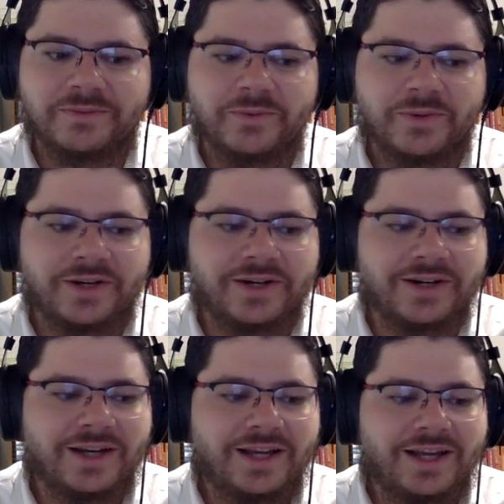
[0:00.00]

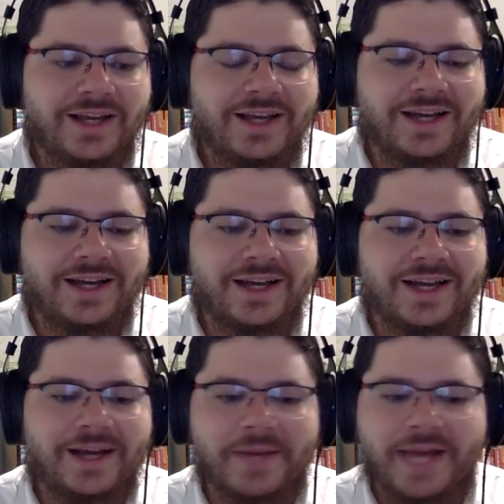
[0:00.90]
we're
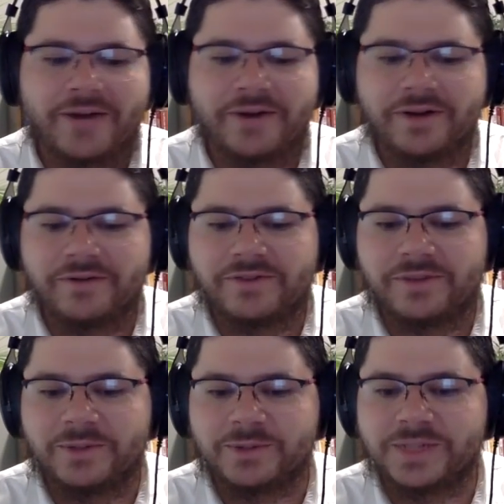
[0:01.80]
coming out of
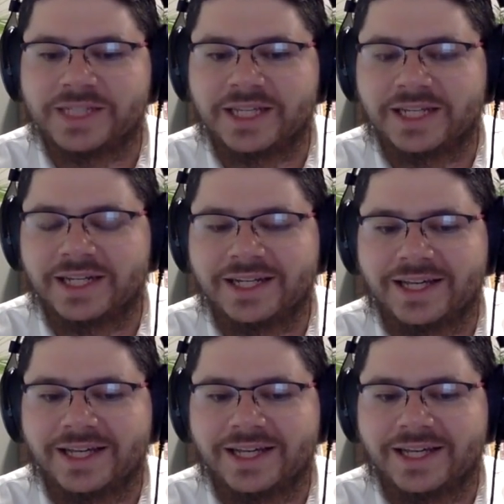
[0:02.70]
the most recent